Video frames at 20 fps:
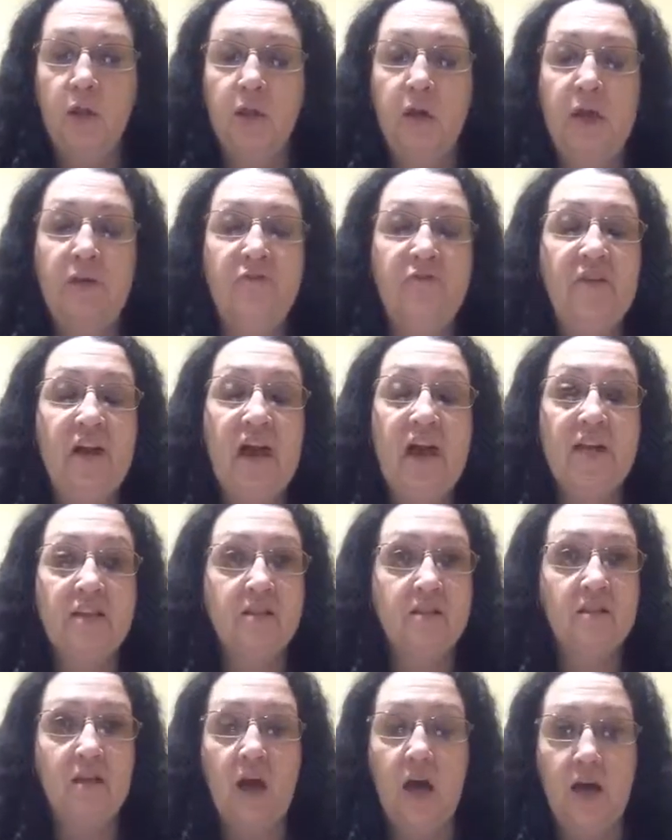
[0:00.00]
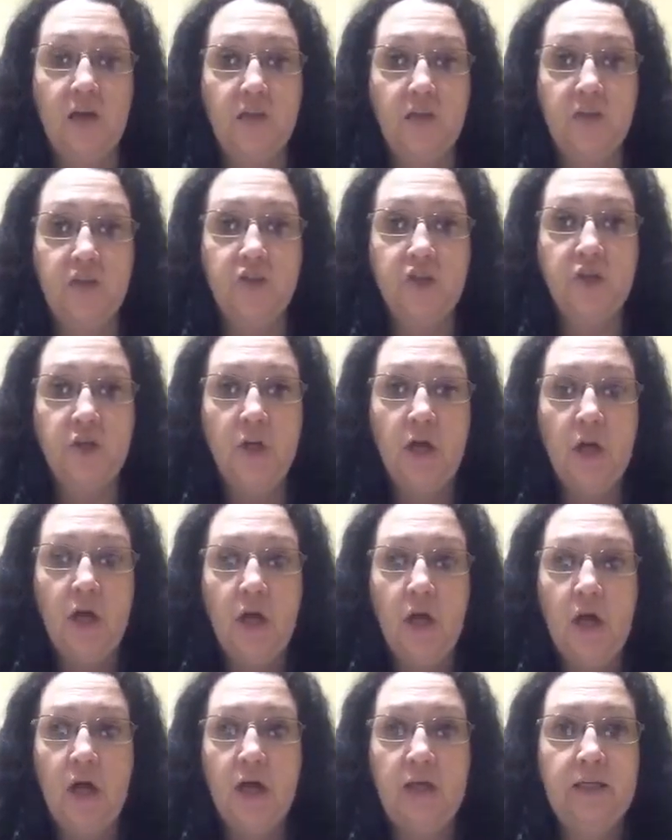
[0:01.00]
vast knowledge
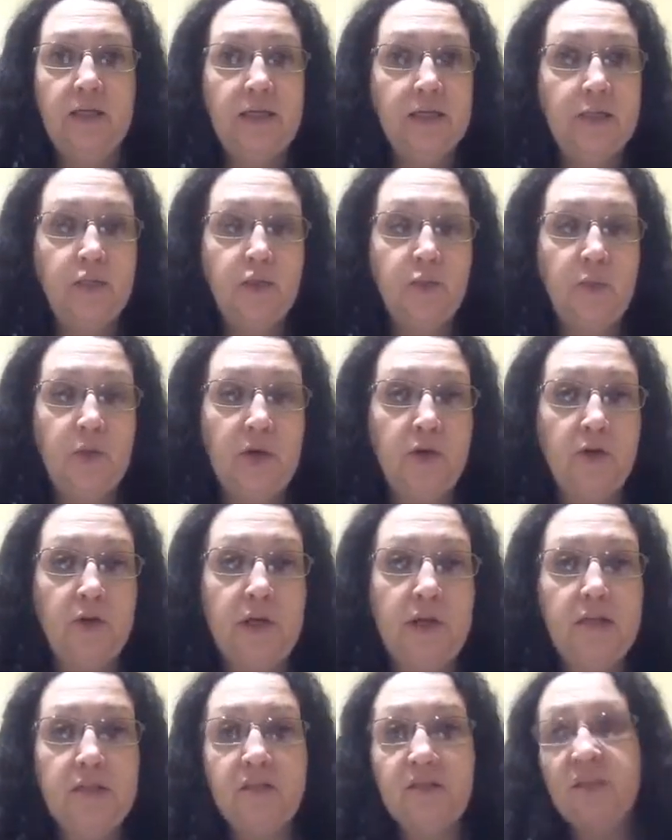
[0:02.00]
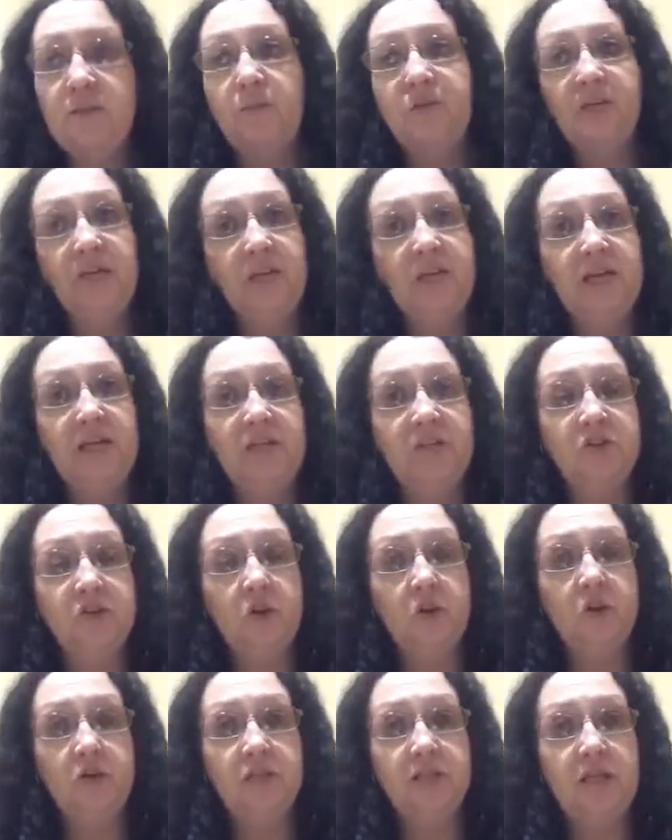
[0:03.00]
and experience. Some of the ladies on
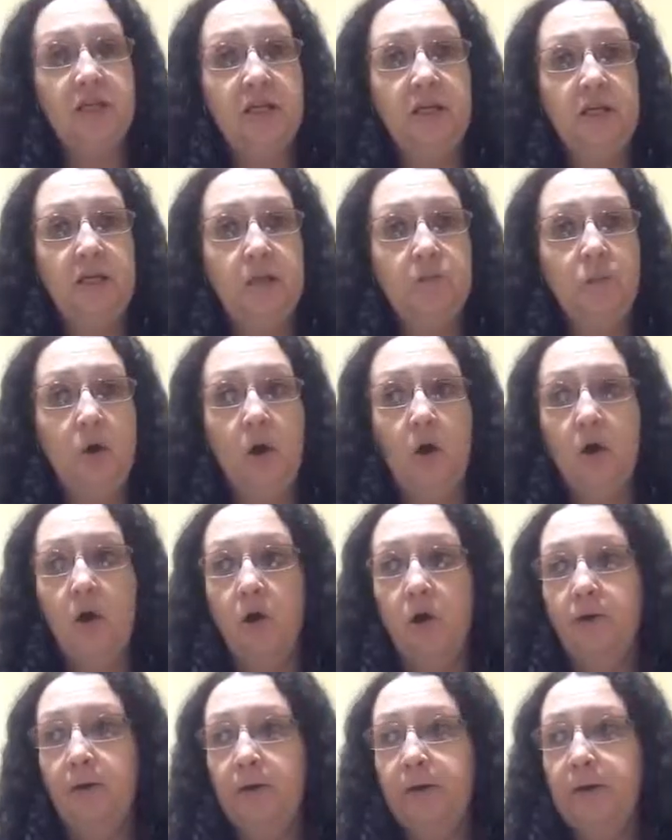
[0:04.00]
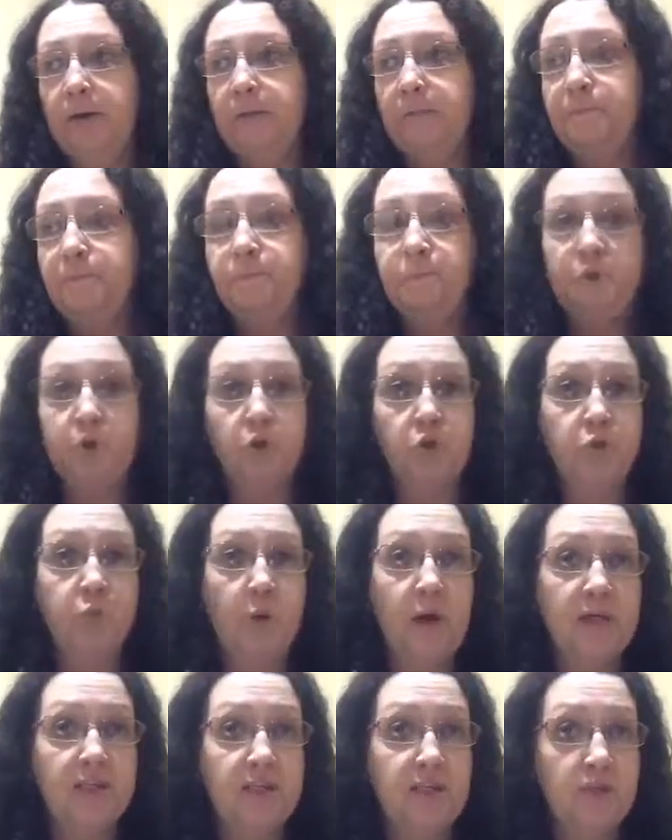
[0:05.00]
our team are nurse
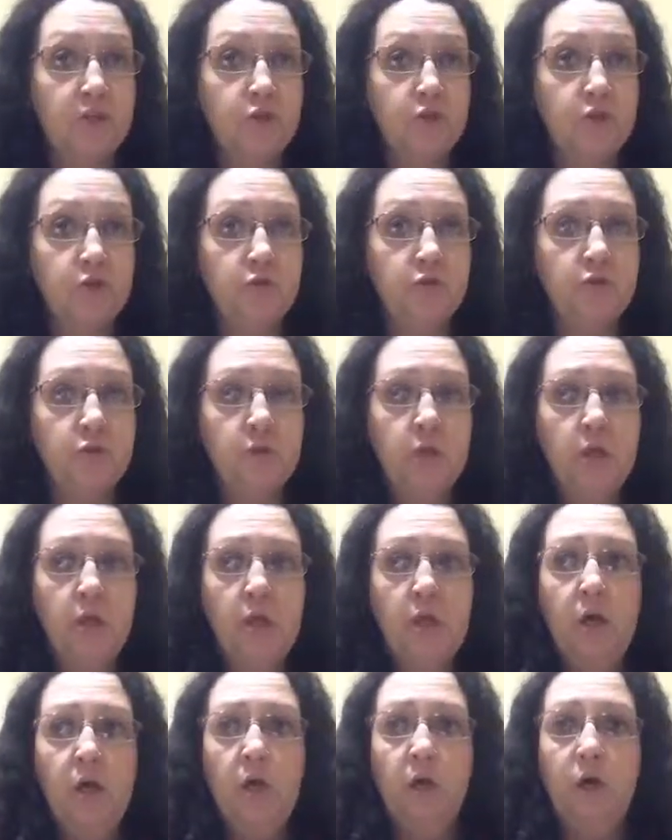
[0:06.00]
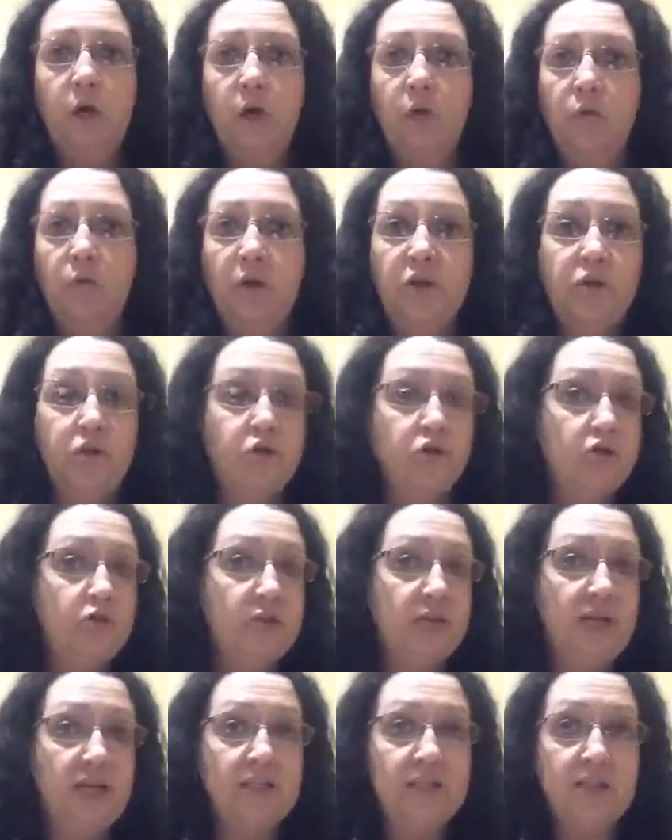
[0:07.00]
practitioners, registered
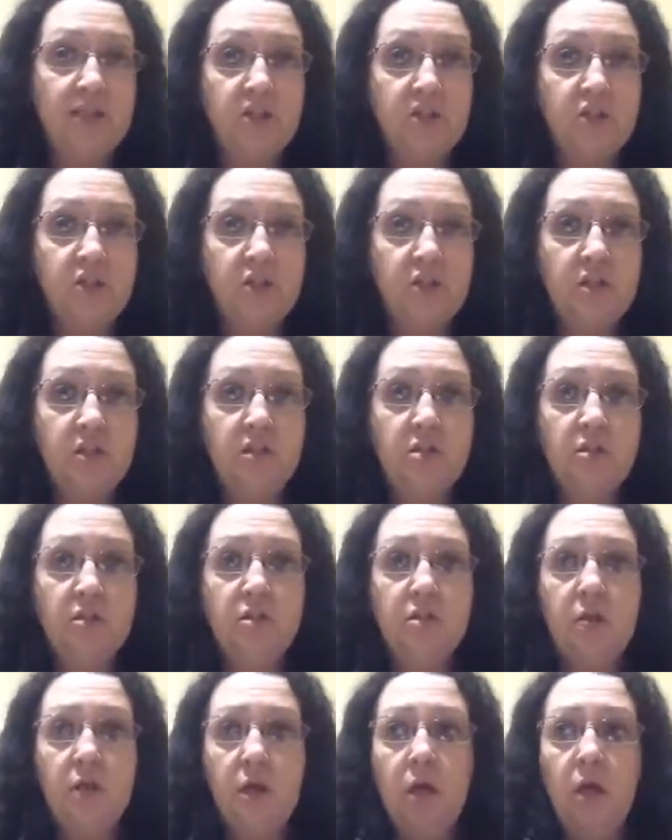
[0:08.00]
dietitians.